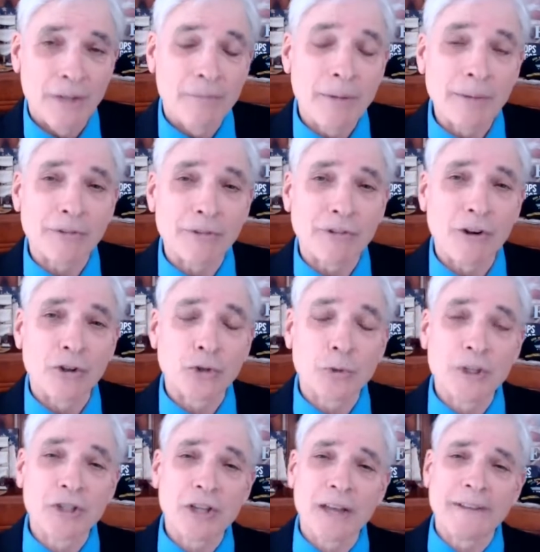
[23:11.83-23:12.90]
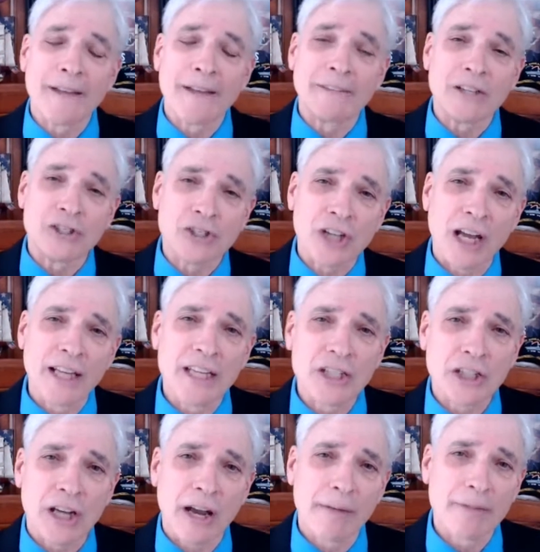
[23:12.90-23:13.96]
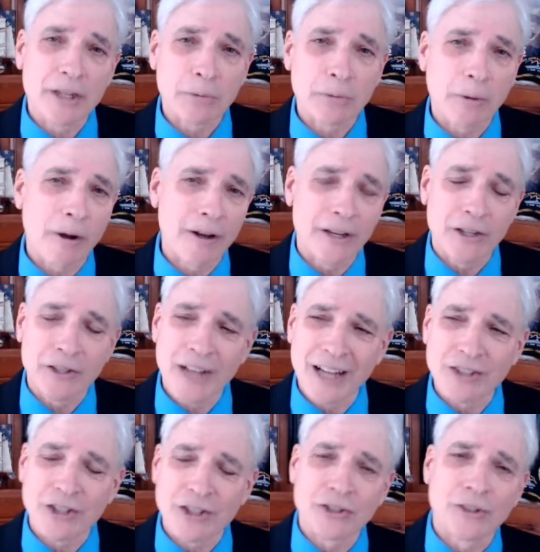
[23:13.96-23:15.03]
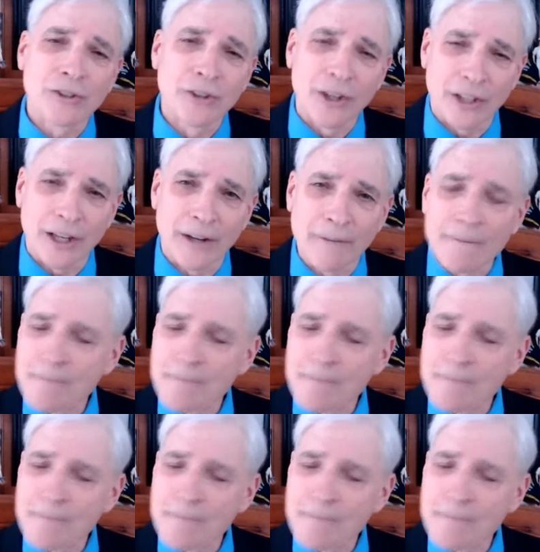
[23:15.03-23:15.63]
Remember, folks, we said that the Chinese Communist Party is not just looking